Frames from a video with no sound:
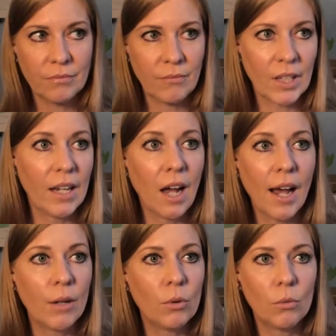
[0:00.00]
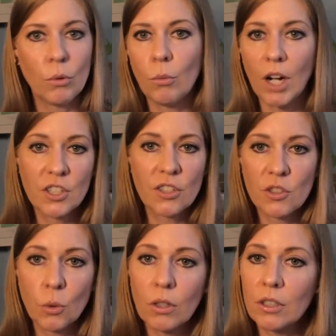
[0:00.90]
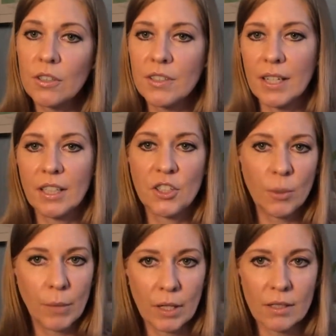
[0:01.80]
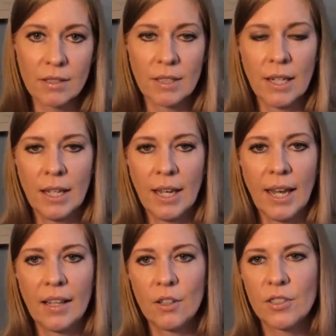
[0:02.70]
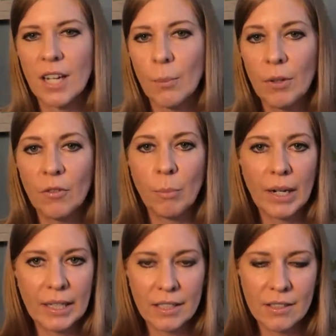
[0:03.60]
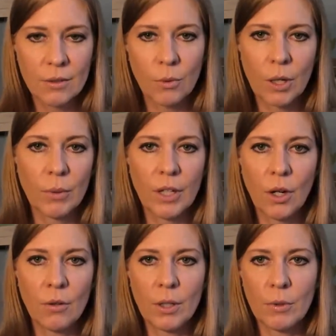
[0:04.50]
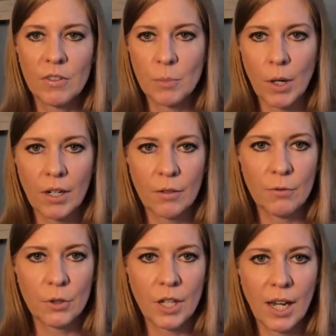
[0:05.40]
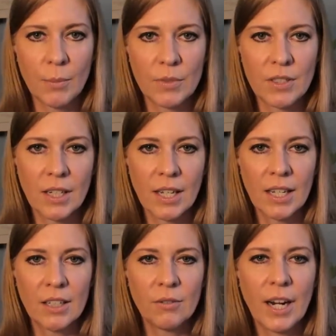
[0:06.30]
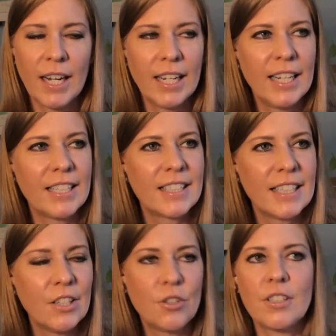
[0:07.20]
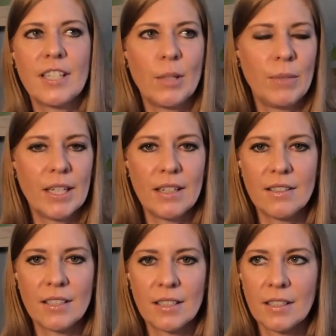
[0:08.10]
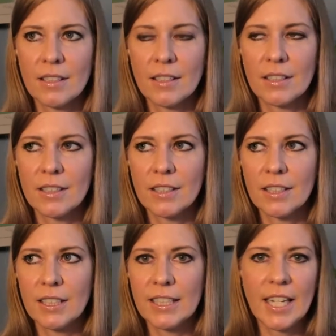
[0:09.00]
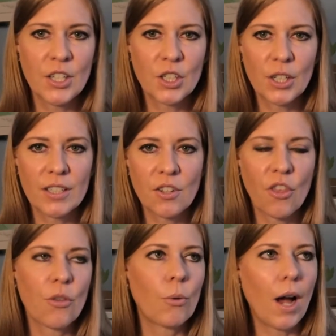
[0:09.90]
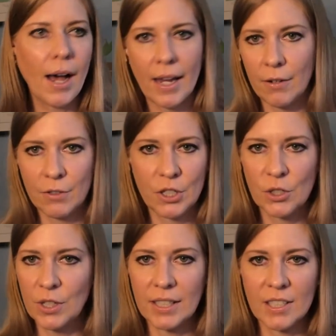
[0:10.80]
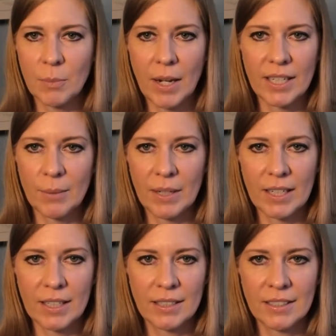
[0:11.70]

and I will watch the squirrels and the chipmunks. And there's a couple of bunnies where we go that we've spotted a few times, right? And it's interesting because nature has thrived during this pandemic,